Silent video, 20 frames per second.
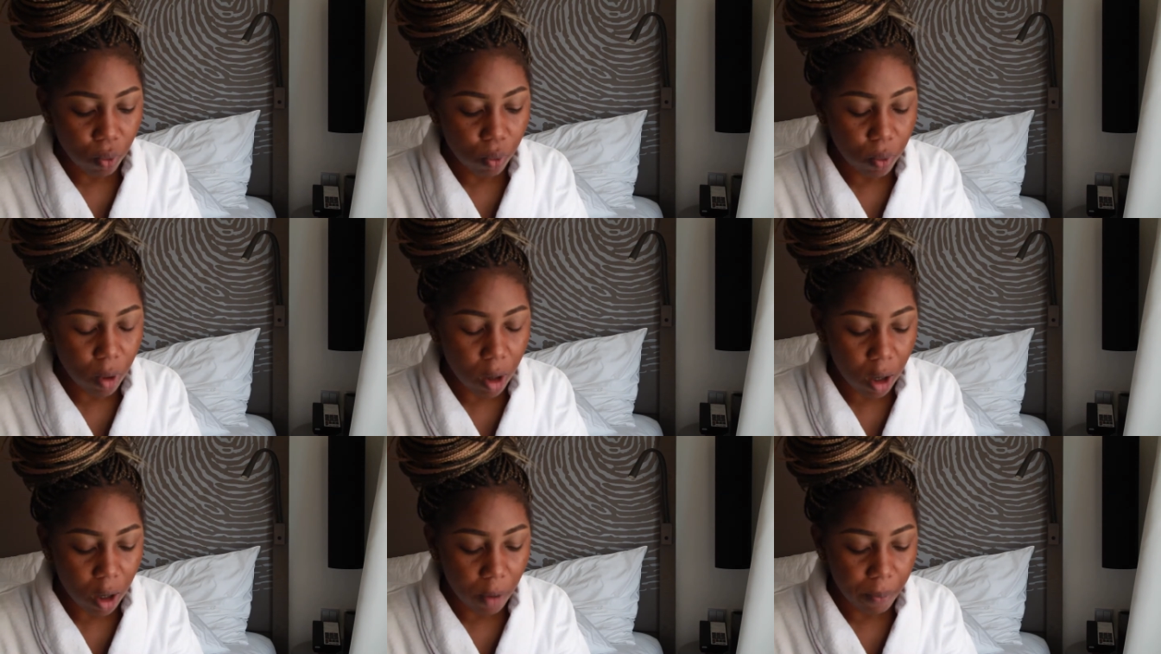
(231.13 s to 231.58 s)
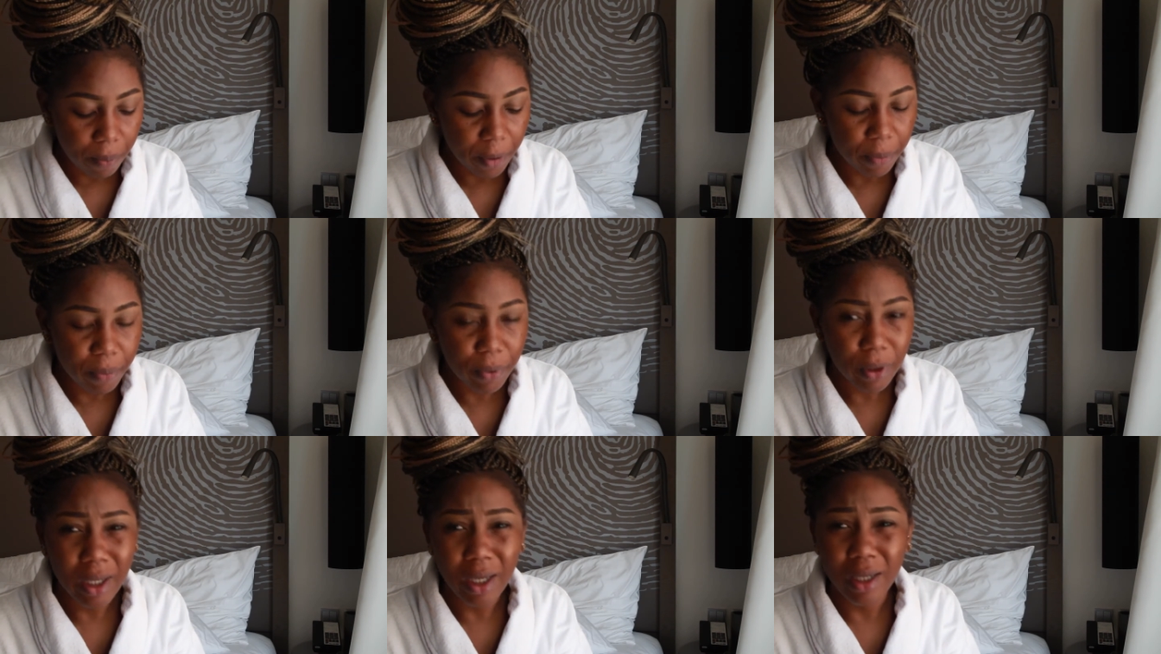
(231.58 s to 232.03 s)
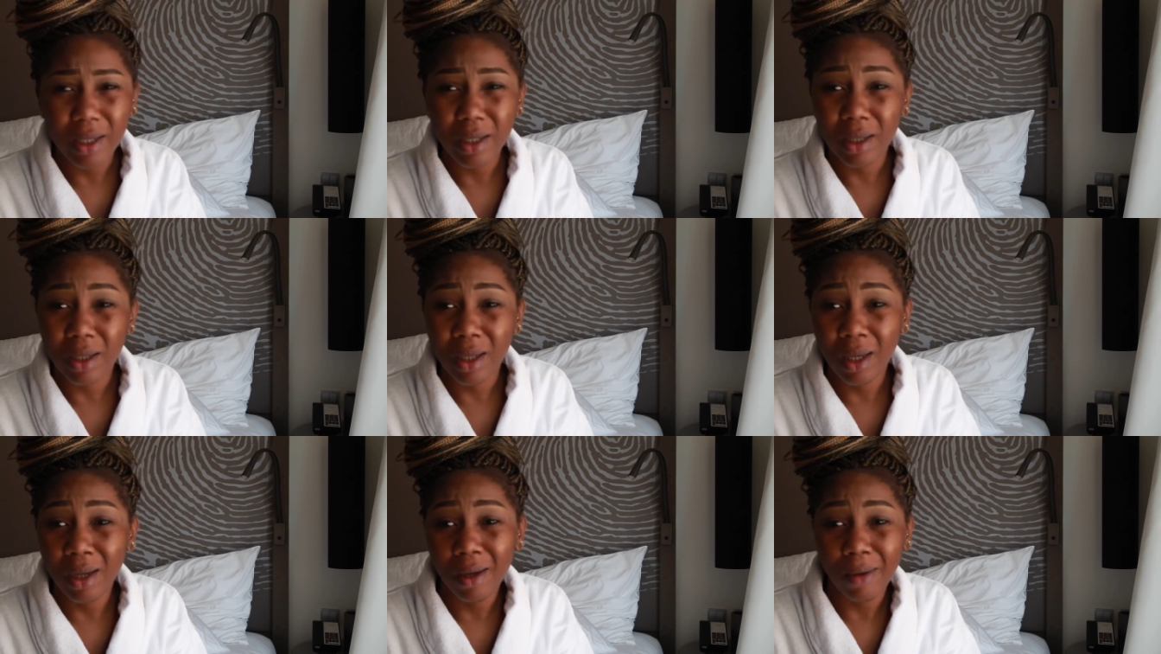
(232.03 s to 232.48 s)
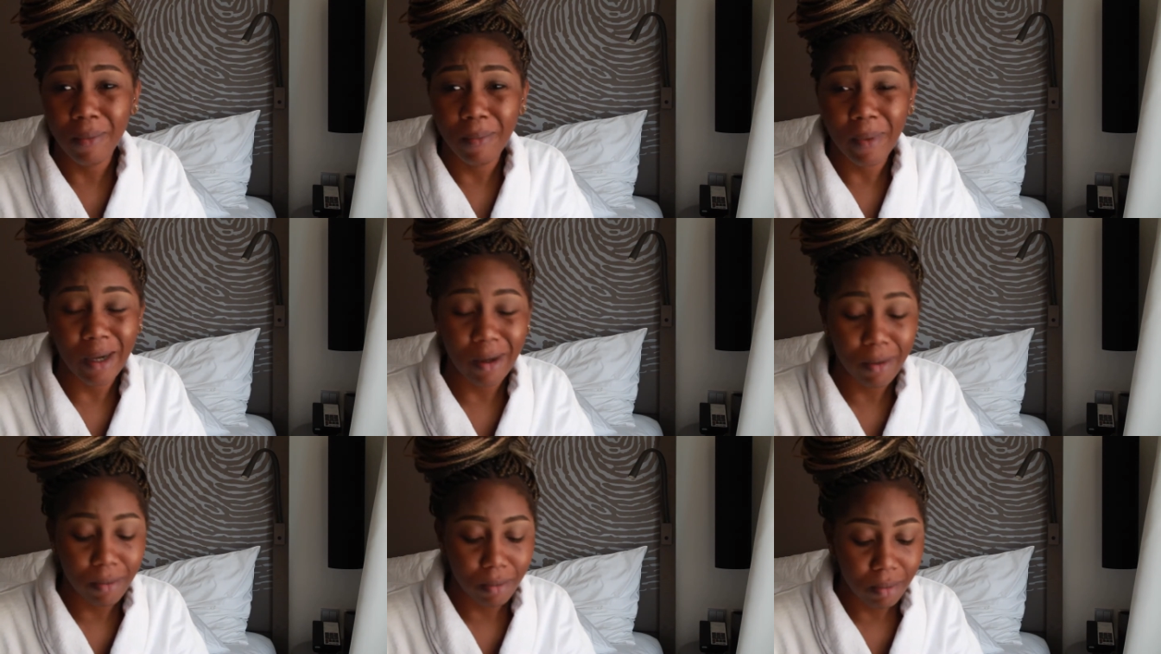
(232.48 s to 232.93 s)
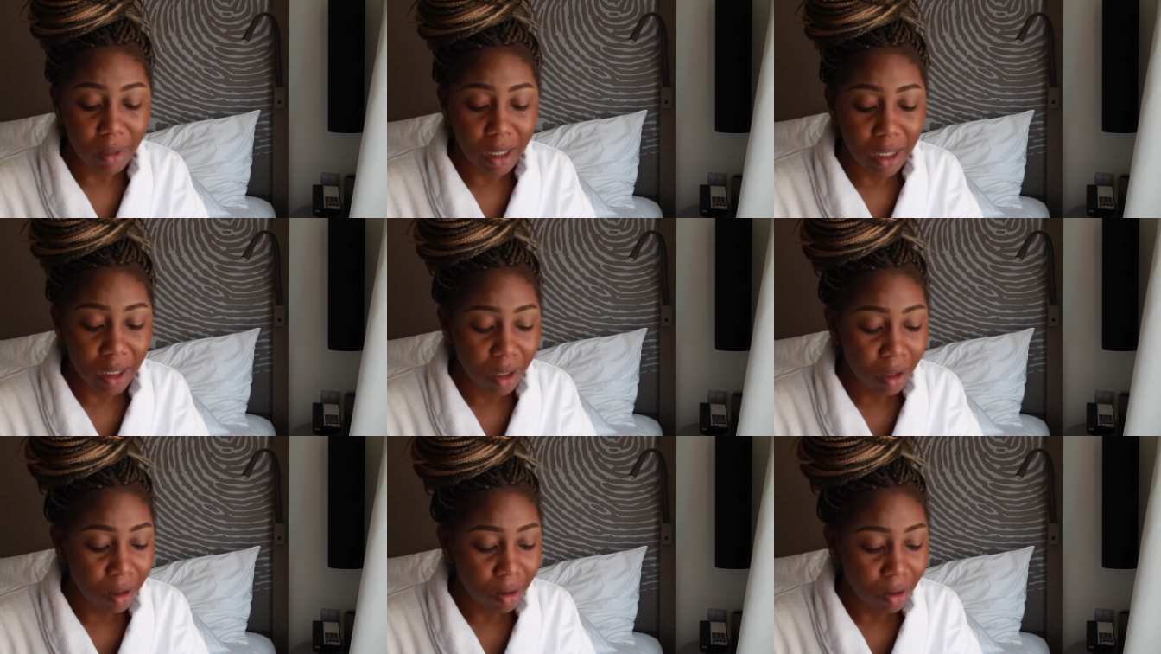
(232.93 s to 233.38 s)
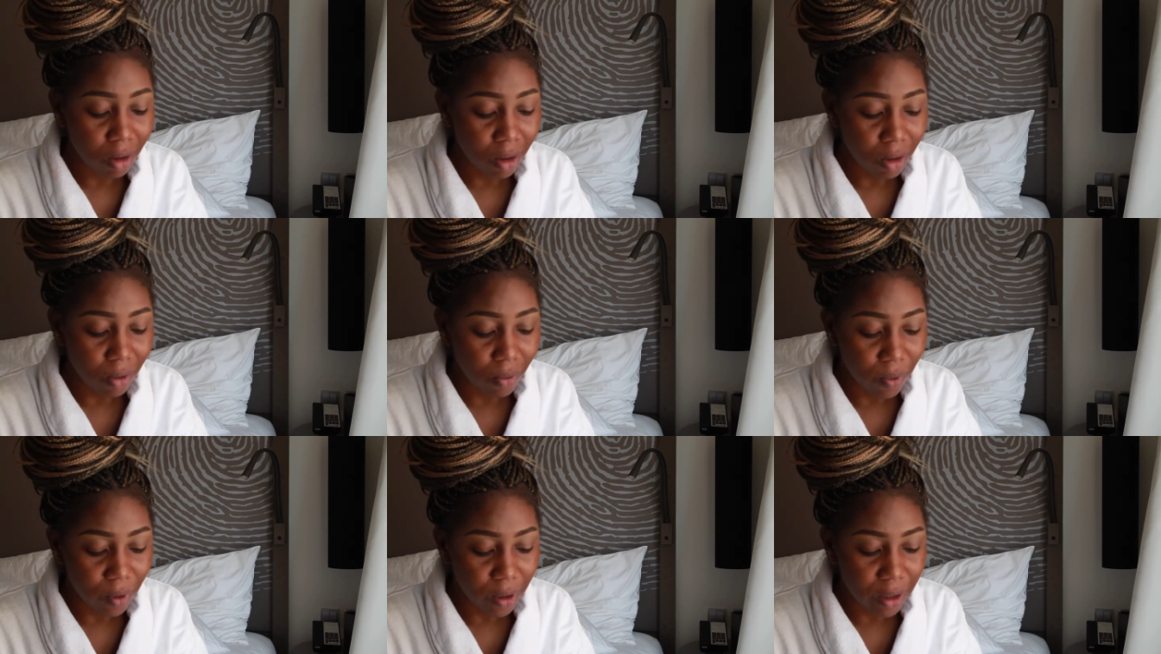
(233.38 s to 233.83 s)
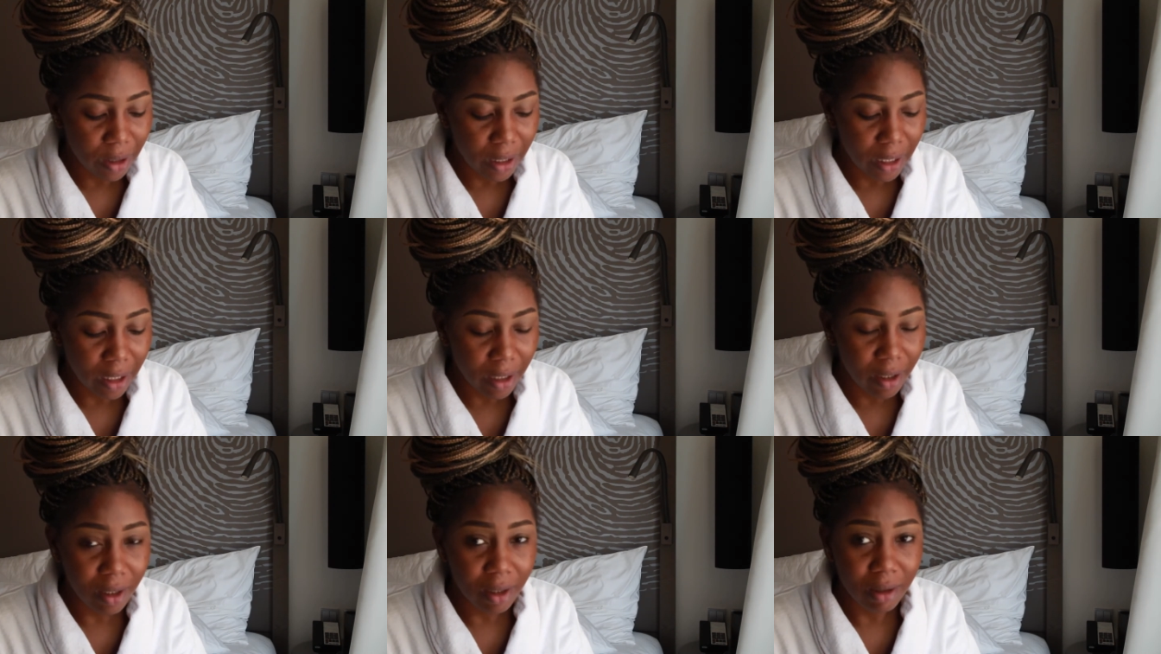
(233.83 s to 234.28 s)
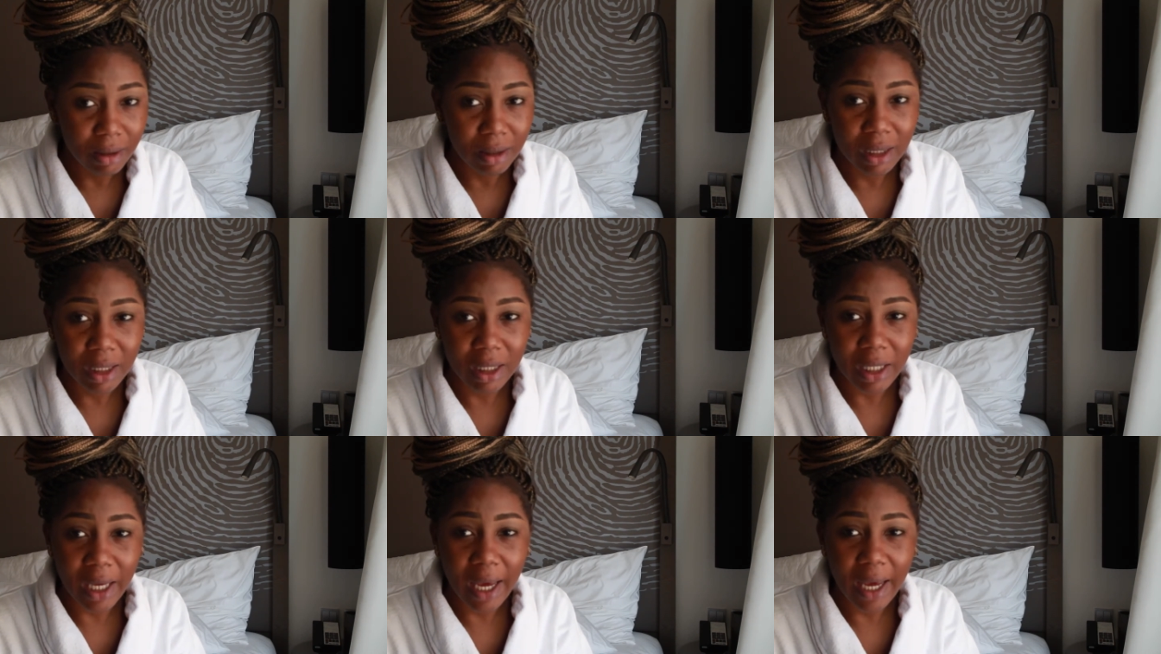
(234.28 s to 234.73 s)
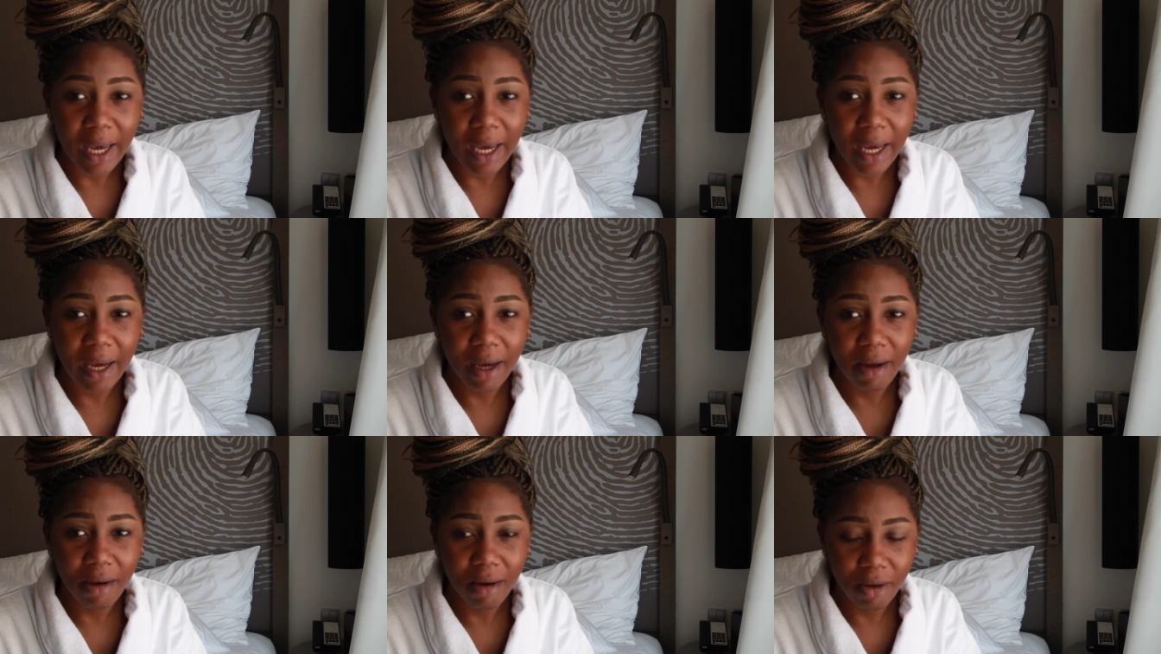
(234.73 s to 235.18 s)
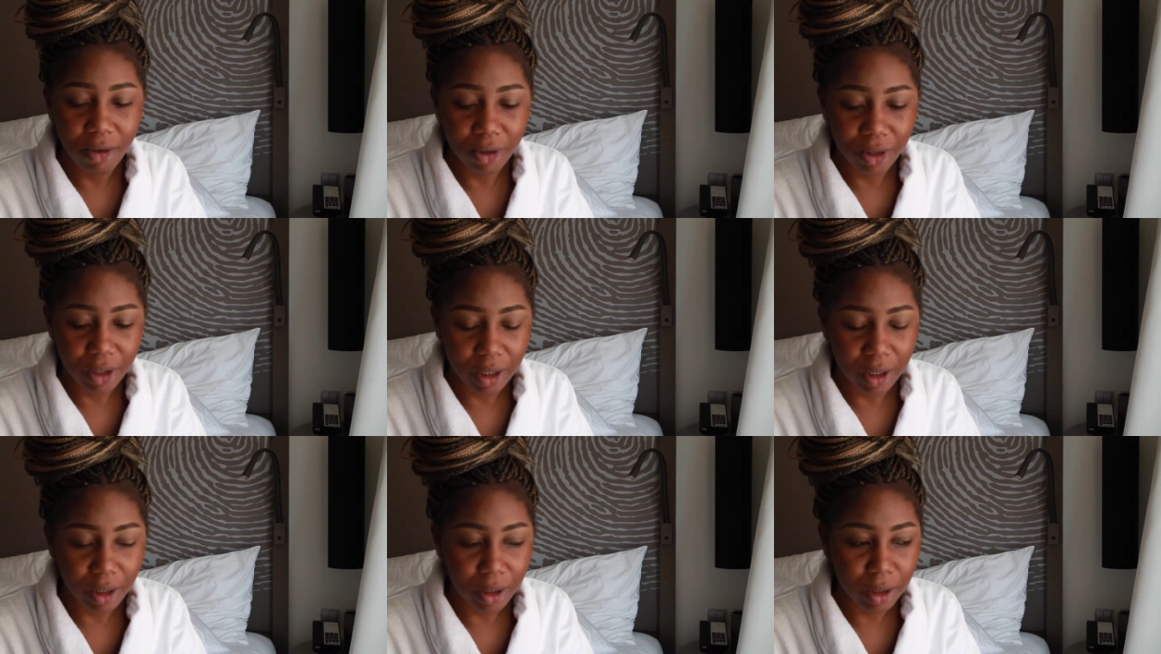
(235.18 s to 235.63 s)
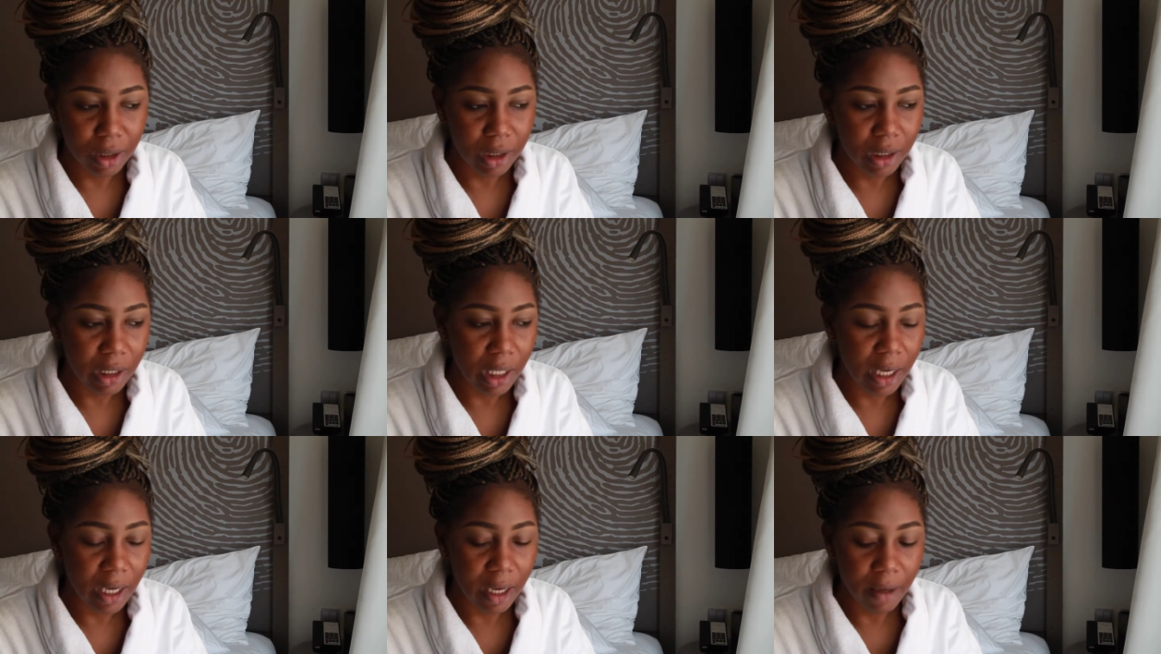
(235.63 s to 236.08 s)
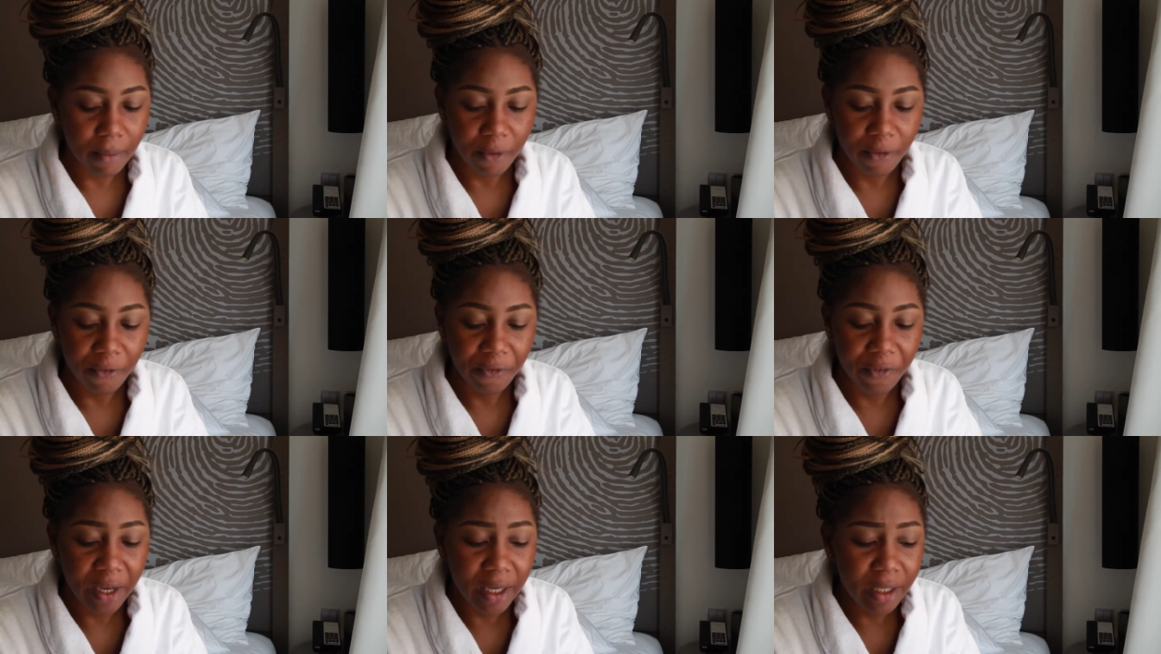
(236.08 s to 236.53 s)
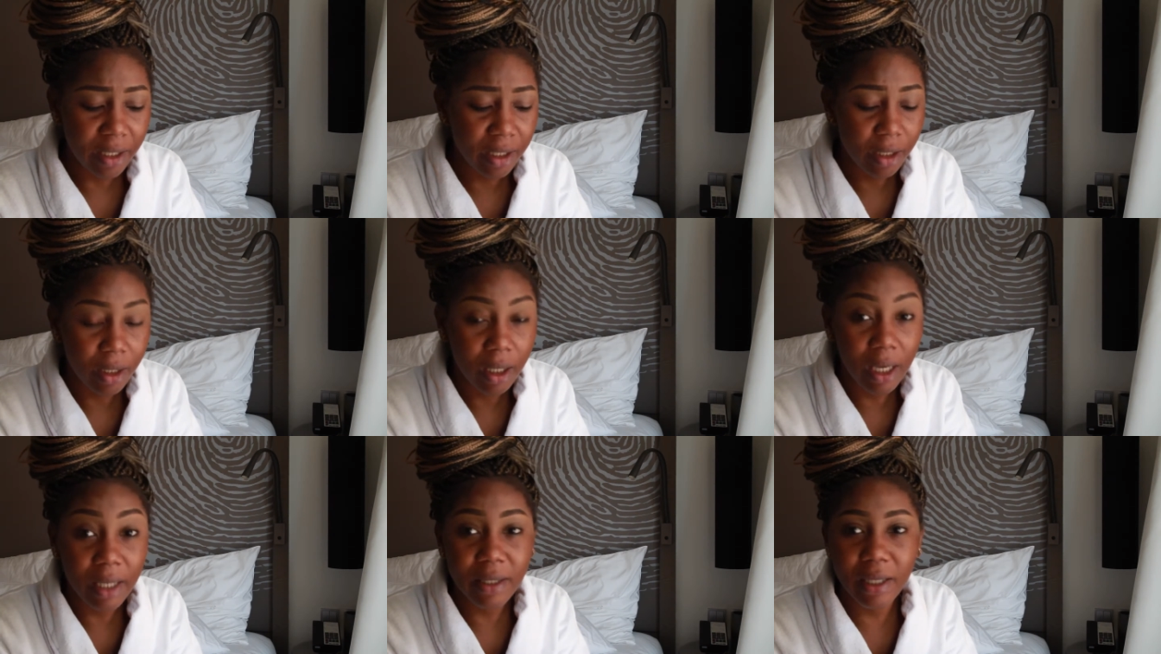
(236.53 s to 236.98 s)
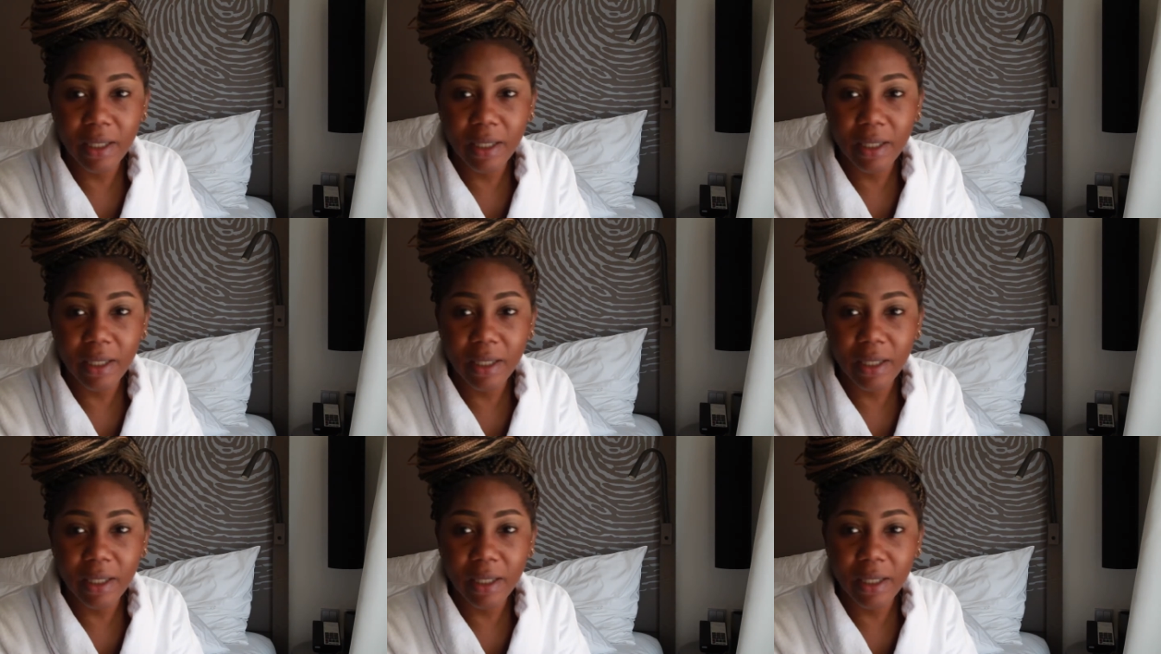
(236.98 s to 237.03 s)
what are people gonna think about me, or what are they gonna say, or they're gonna say I'm a failure.